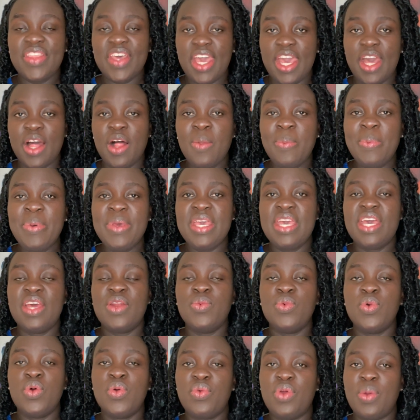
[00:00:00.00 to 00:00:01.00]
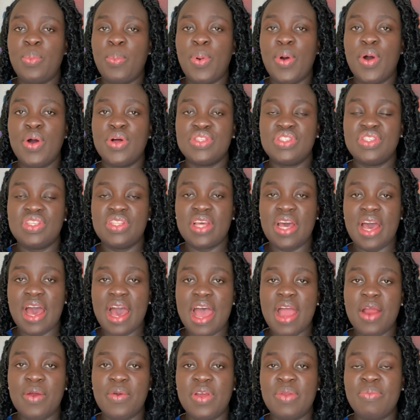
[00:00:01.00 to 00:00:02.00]
the LPN will report to the
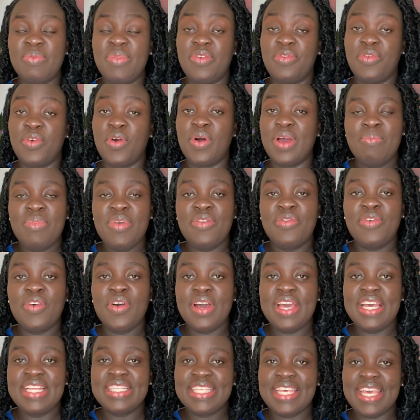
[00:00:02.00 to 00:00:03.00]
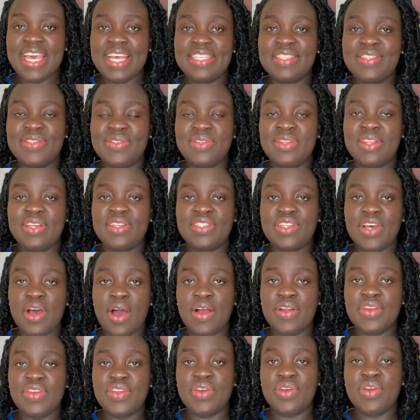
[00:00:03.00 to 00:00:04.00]
RN before it gets to the
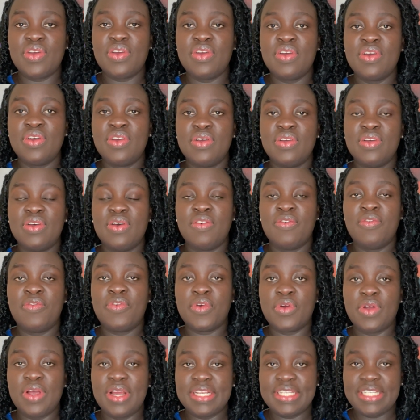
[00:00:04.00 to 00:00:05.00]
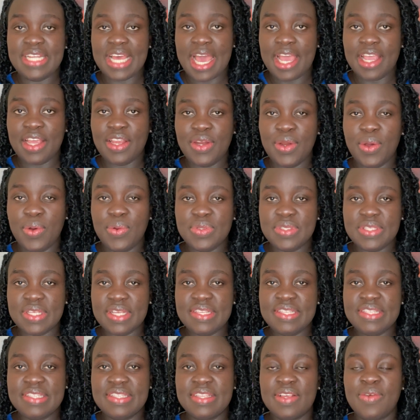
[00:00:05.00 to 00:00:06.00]
doctor for a
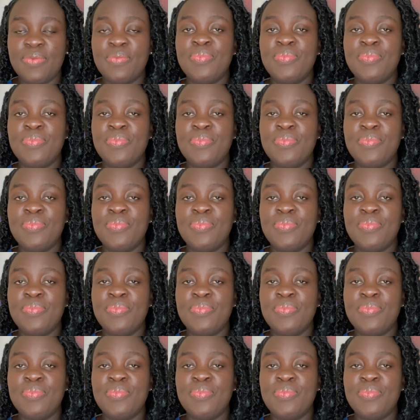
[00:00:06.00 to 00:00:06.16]
diagnosis.